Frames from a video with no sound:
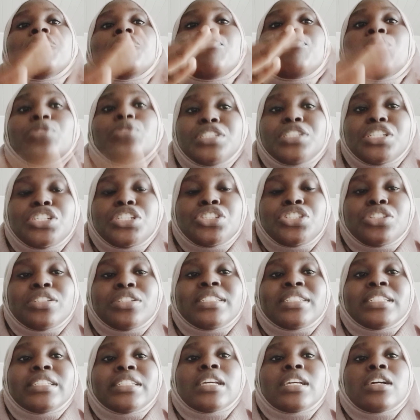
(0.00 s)

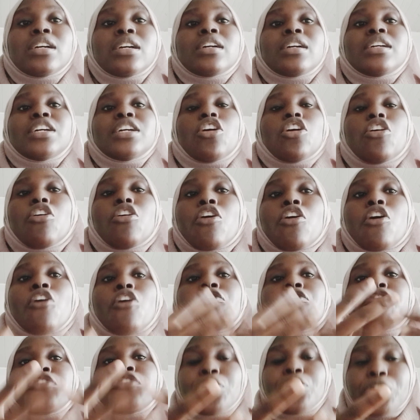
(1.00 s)
position
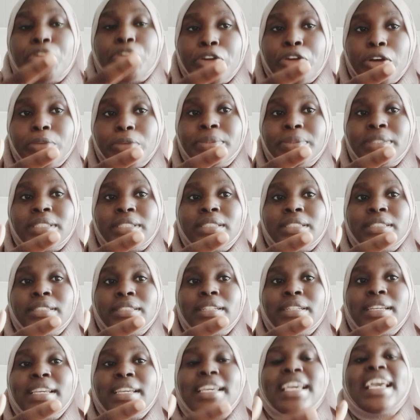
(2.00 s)
of your crops.
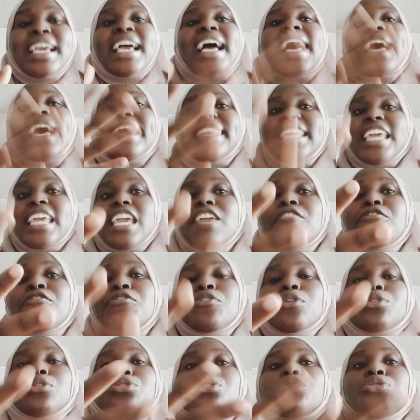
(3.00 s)
And if
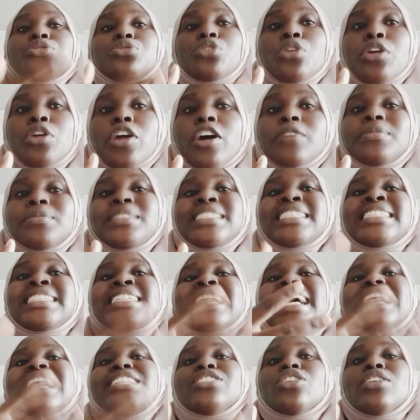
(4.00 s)
your crops
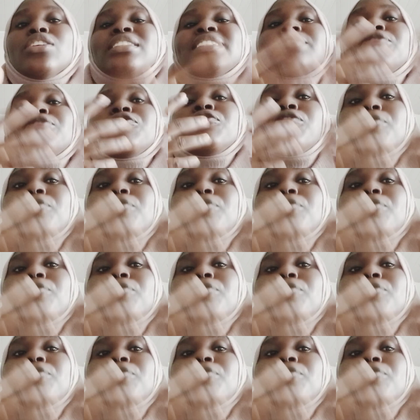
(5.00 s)
cannot